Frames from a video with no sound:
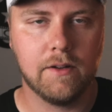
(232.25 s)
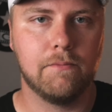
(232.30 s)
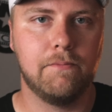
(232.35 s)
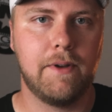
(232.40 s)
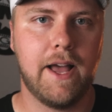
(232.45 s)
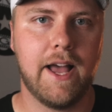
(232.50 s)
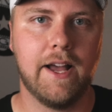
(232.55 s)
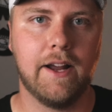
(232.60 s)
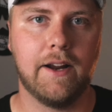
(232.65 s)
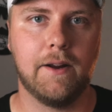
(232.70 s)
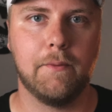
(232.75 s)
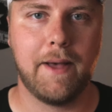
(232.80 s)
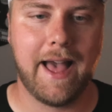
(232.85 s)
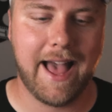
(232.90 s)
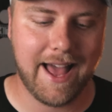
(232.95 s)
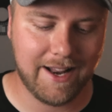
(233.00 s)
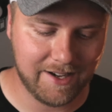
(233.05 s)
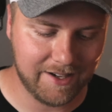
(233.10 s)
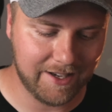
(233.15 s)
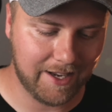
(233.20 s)
bag
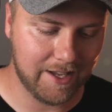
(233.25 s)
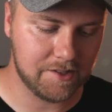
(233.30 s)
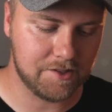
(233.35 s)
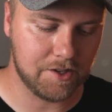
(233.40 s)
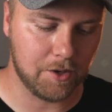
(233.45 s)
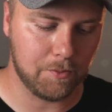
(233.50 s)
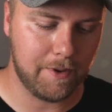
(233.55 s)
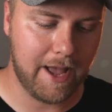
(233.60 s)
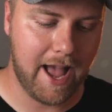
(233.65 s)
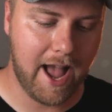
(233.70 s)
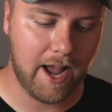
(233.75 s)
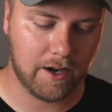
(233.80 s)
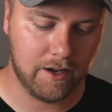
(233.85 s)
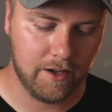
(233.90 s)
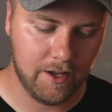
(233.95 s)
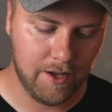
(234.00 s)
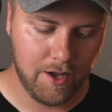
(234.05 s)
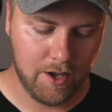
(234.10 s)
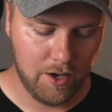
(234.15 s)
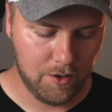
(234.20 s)
padded against your back,
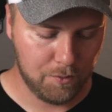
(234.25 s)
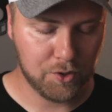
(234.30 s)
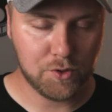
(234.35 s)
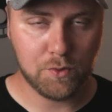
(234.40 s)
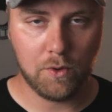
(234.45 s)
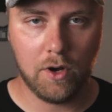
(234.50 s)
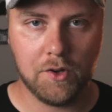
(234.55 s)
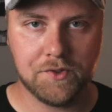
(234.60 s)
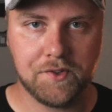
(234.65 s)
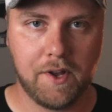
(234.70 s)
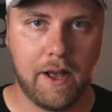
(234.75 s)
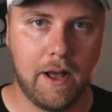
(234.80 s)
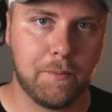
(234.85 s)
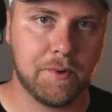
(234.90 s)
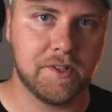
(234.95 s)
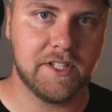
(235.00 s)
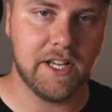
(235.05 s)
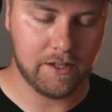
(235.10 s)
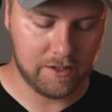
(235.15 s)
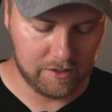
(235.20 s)
which will also help
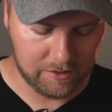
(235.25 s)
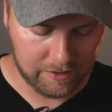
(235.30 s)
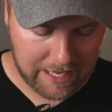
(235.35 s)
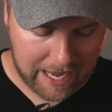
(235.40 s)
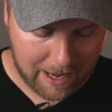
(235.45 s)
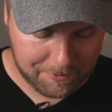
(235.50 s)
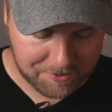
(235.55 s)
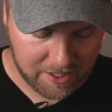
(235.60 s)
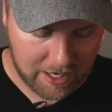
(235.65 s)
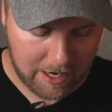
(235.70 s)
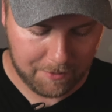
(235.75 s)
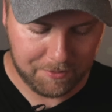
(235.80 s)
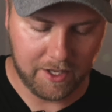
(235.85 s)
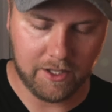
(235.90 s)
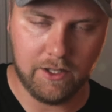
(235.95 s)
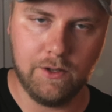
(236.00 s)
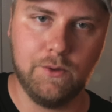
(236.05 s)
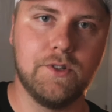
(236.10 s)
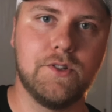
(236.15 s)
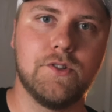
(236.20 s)
protect your laptop that
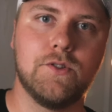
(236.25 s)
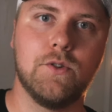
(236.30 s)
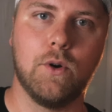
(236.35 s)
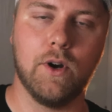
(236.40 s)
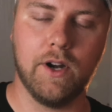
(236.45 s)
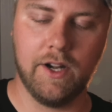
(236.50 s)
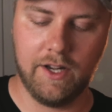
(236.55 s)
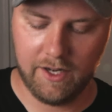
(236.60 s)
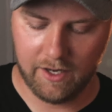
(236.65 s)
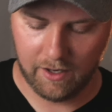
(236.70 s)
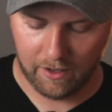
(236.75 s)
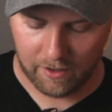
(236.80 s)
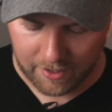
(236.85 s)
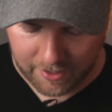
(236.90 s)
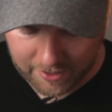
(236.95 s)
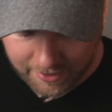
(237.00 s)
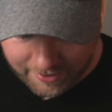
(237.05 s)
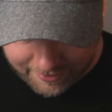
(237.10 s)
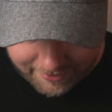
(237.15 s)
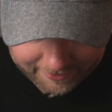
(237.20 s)
you would store in here.
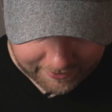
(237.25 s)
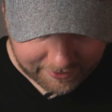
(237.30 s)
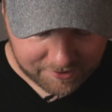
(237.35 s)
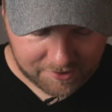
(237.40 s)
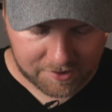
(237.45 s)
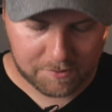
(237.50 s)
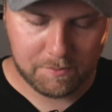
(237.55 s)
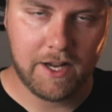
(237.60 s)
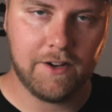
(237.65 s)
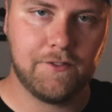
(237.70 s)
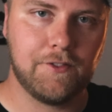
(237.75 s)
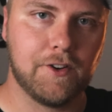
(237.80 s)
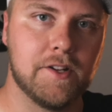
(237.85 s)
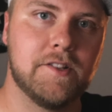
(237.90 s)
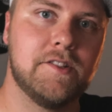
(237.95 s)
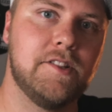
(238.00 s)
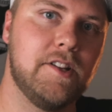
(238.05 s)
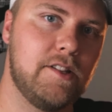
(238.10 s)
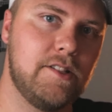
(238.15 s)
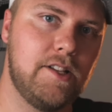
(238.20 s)
I think this is made for a
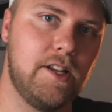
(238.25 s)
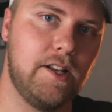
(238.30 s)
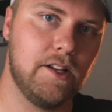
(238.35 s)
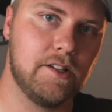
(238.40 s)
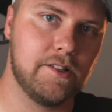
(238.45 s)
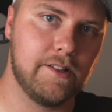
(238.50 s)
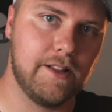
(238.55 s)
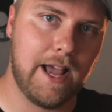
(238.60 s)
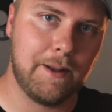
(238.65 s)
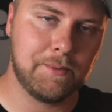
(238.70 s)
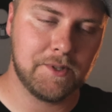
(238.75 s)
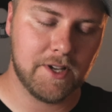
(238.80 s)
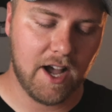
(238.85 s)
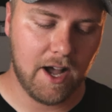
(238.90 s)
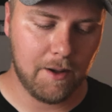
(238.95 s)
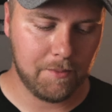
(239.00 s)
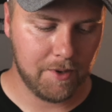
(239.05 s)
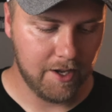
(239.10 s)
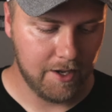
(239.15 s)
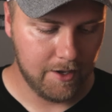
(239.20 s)
16-inch
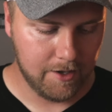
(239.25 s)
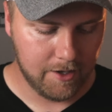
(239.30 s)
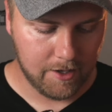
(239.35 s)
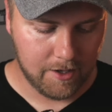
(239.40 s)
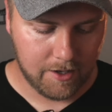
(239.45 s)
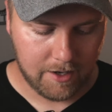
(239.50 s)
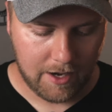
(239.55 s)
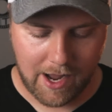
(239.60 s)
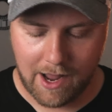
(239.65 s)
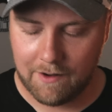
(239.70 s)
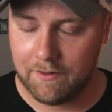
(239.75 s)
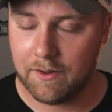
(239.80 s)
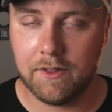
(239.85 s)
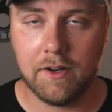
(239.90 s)
laptop. I have a